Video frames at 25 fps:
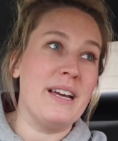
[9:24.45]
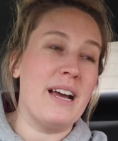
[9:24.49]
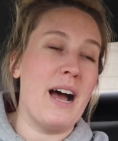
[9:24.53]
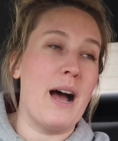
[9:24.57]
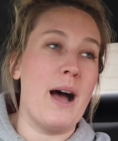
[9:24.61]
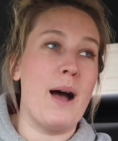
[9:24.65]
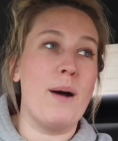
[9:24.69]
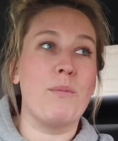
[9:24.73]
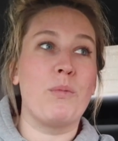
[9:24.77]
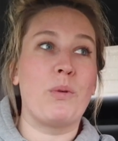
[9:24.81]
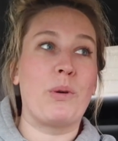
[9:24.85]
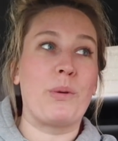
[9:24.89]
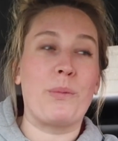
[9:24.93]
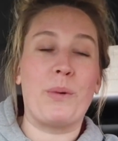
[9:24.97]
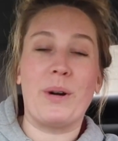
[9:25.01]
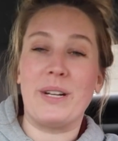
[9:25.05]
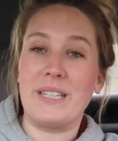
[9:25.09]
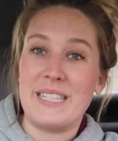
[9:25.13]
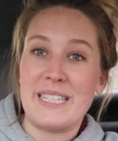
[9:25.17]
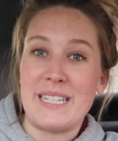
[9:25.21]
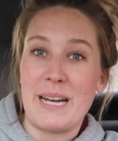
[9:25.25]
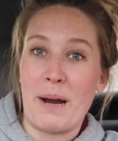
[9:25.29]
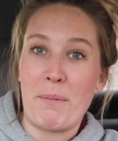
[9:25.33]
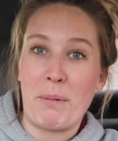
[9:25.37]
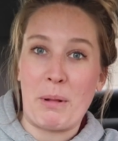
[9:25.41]
We're
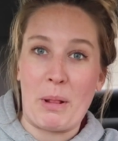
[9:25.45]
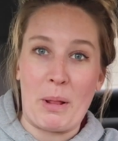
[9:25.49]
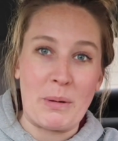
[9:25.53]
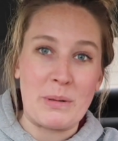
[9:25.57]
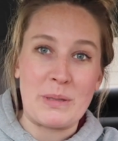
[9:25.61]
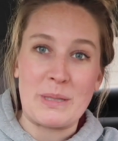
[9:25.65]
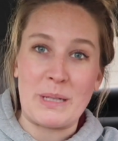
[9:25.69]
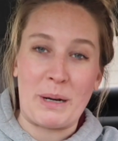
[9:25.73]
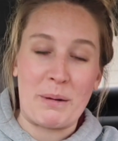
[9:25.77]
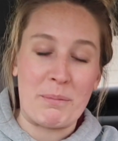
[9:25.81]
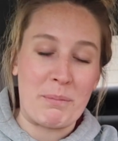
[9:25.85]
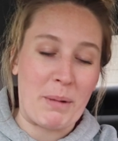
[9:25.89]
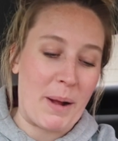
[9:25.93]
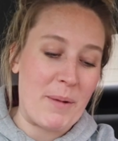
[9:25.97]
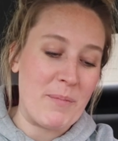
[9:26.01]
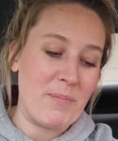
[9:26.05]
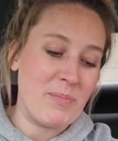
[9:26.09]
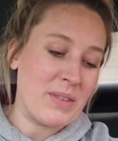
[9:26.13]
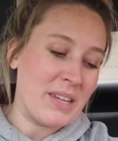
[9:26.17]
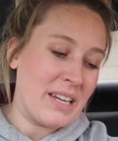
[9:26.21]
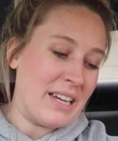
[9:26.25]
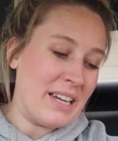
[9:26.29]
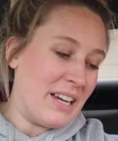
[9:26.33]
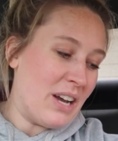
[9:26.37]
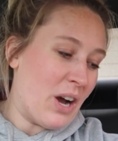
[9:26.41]
one step closer, but
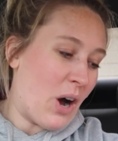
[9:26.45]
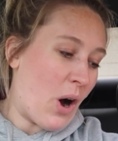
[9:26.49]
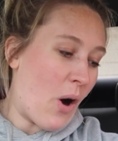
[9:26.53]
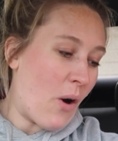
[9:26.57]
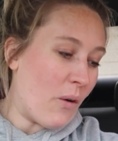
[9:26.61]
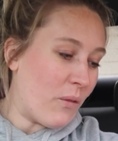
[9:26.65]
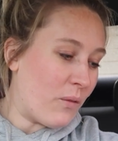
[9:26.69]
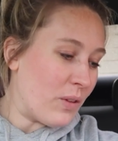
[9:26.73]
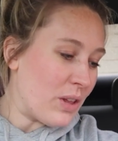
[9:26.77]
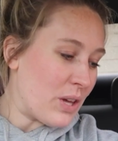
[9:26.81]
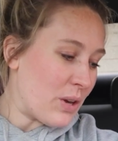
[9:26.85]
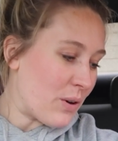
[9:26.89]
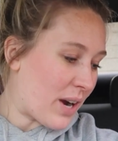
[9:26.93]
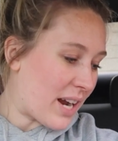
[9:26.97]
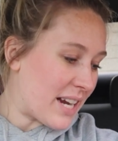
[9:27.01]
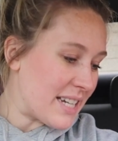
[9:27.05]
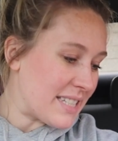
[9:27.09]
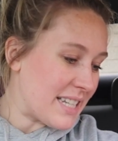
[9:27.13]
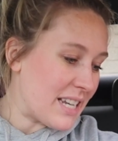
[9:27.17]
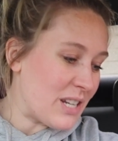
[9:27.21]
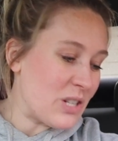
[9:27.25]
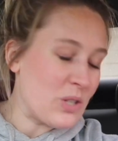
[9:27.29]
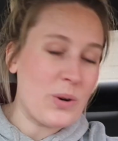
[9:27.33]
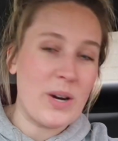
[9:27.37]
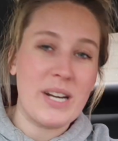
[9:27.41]
hopefully you
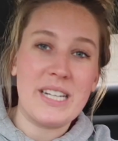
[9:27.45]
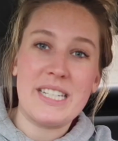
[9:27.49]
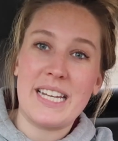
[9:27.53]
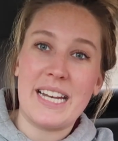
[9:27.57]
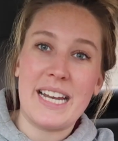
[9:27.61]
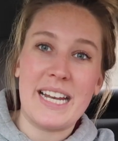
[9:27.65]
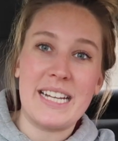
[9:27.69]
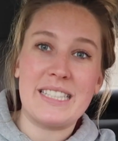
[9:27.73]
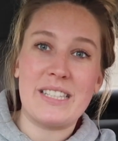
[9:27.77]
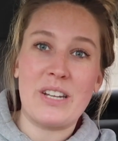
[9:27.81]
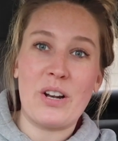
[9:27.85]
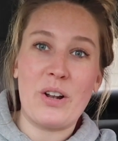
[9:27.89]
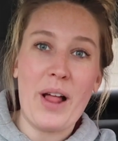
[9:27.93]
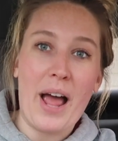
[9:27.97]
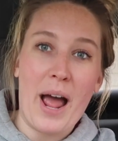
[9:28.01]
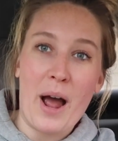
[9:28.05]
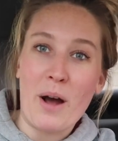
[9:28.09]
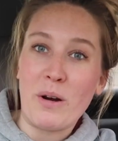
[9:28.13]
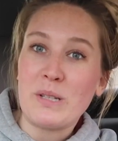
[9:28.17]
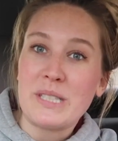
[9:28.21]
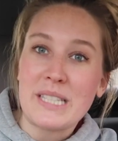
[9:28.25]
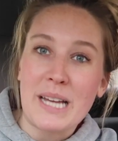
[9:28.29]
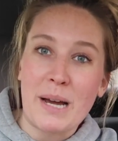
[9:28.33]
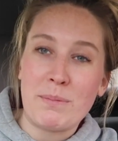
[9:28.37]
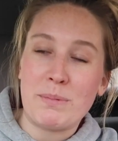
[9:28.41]
guys enjoyed today's little
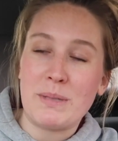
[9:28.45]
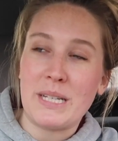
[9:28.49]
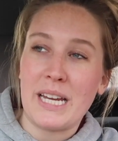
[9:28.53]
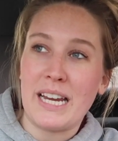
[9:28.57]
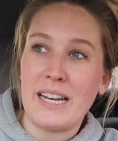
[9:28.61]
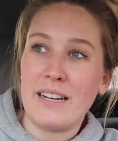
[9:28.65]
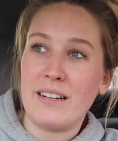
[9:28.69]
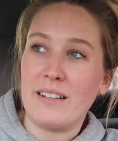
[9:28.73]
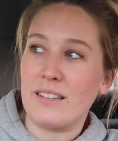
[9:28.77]
house update.